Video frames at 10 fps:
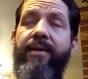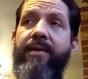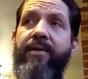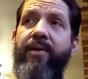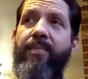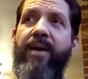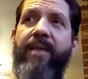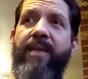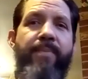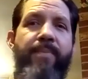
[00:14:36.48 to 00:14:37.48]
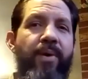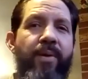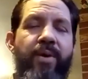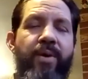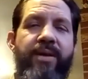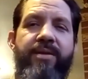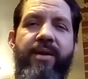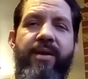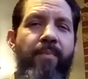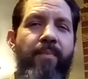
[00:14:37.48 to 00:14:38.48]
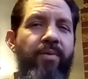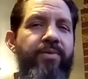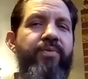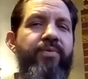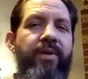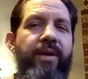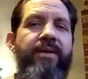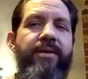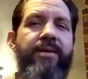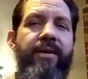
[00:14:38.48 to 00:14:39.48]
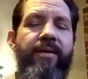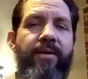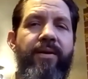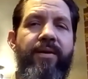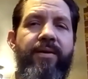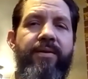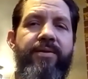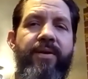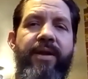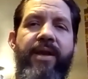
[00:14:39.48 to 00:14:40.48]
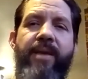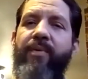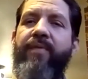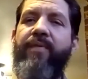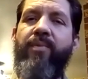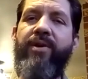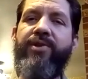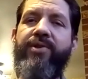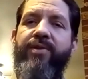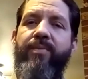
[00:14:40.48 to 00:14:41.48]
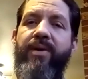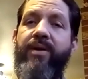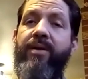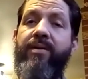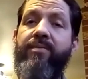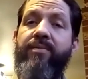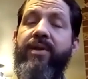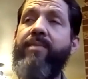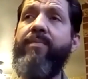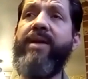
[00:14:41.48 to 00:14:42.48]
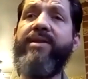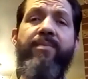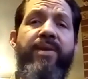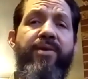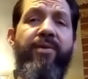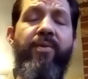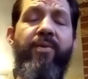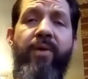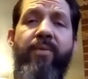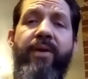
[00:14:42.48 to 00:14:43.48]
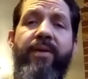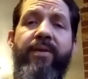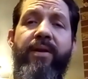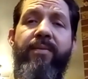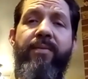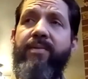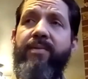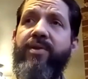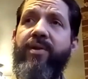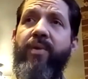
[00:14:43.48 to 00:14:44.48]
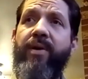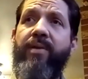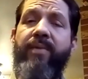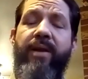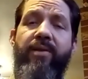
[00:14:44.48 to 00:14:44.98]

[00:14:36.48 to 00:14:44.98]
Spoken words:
The only problem I had paper mulberry is it molds real easily. So you got to keep it away from moisture, but really amazing material to work with. I'm going to start working with that a little